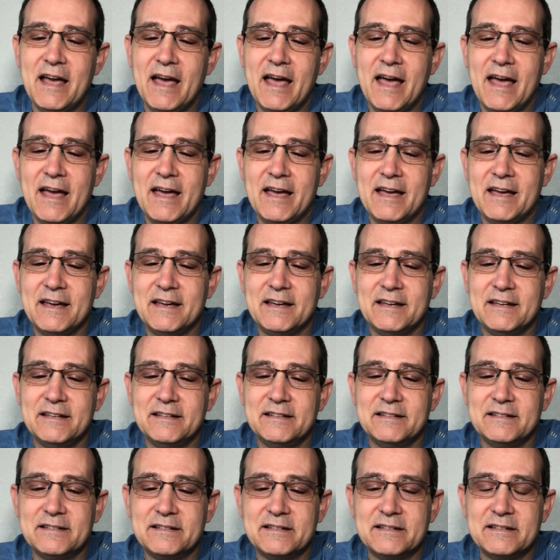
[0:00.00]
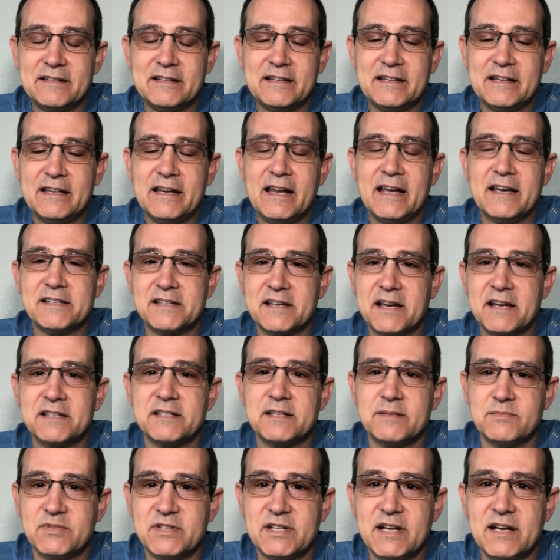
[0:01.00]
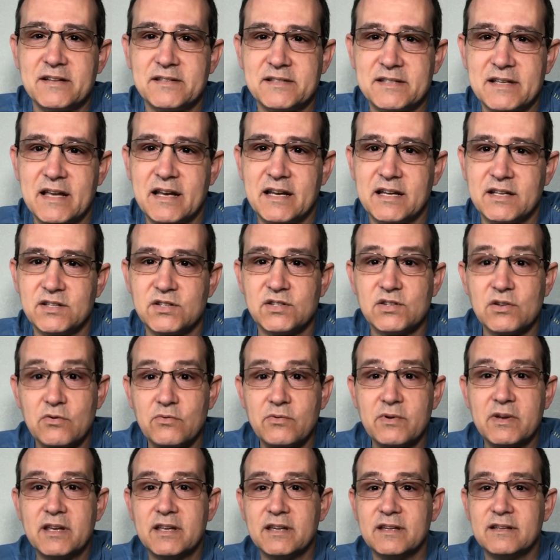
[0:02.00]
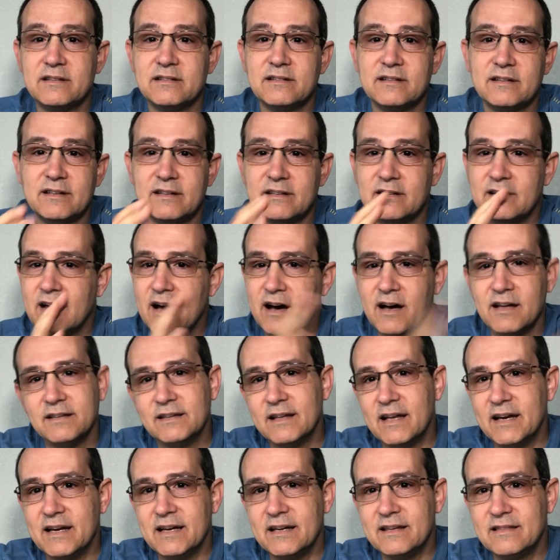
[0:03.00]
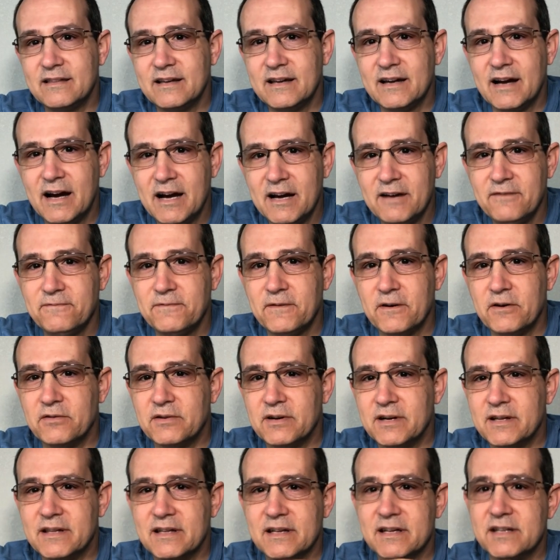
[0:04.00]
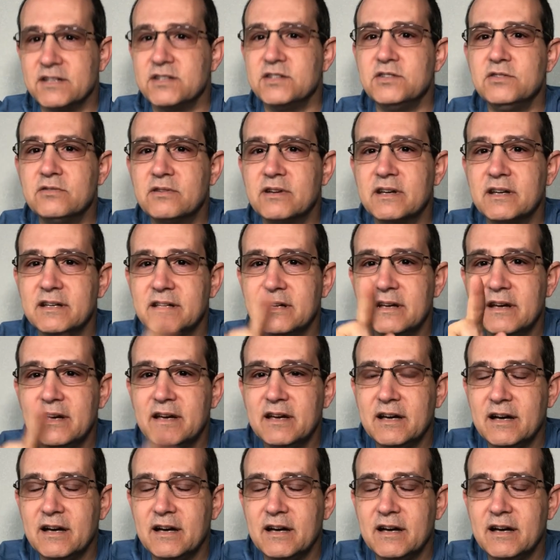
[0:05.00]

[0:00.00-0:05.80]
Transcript: And it has custom sound settings, so we can, unlike the iPhone and things, you can